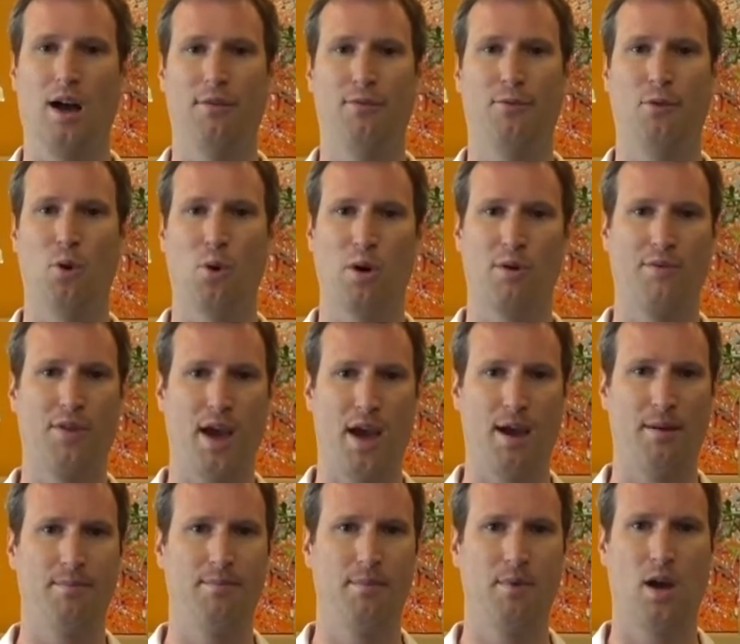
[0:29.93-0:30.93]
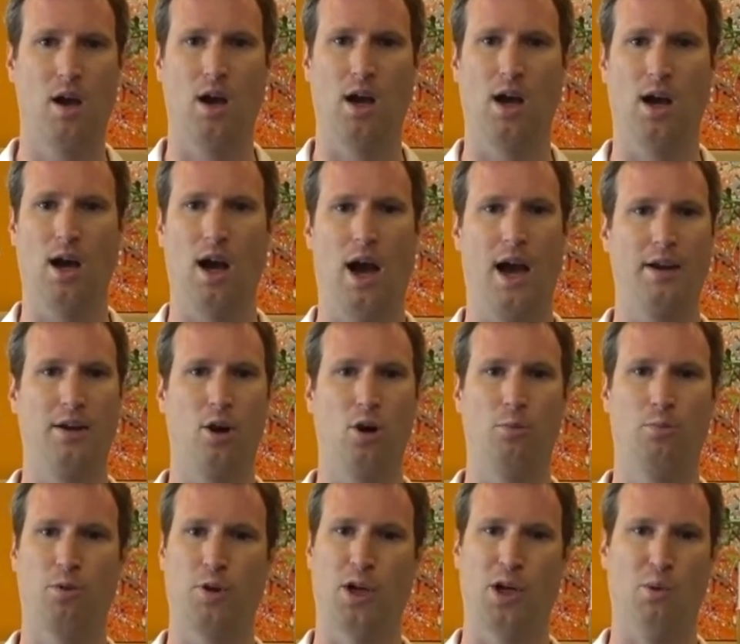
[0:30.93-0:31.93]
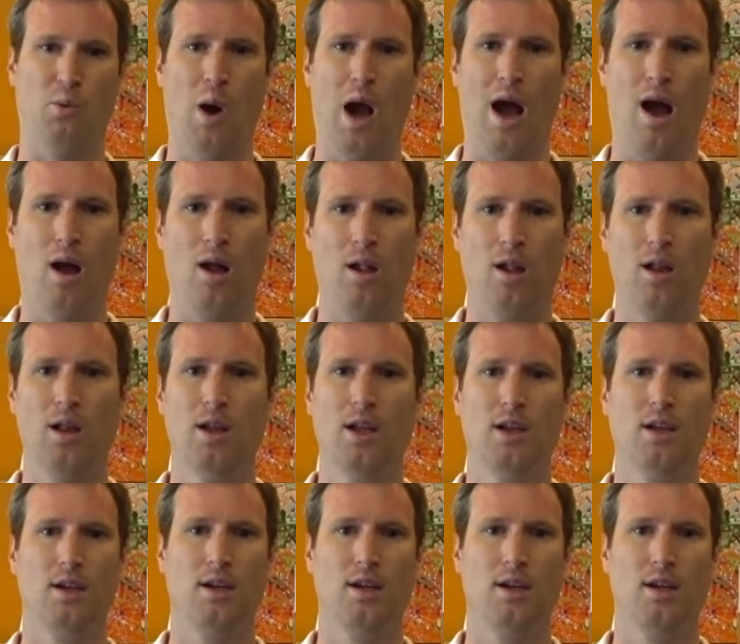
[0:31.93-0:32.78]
4 of them I know pretty well.